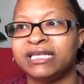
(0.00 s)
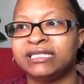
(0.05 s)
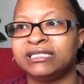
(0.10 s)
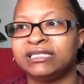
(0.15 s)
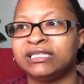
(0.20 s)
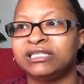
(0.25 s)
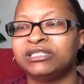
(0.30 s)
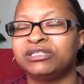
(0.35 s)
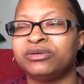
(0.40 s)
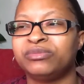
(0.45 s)
It's
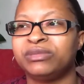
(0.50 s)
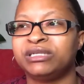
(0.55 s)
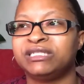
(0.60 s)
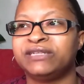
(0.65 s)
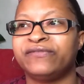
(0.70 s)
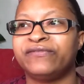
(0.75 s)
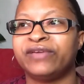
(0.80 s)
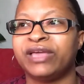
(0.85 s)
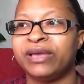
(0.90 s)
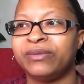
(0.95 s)
so much
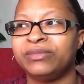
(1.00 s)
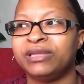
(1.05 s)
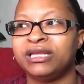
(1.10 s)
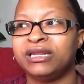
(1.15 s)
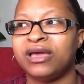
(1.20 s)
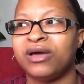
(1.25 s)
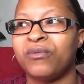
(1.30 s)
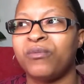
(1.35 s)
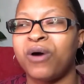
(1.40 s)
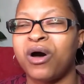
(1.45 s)
family
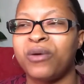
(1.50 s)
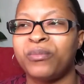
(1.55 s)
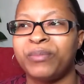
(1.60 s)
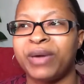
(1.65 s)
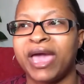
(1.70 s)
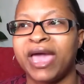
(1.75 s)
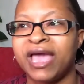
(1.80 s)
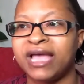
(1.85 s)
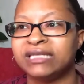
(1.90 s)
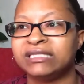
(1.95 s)
that walk
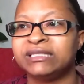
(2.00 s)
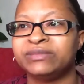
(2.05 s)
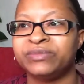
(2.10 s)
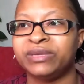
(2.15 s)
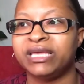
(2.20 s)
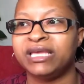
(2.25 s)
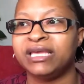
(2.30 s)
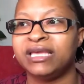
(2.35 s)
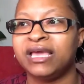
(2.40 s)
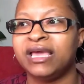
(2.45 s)
past
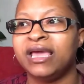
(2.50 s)
me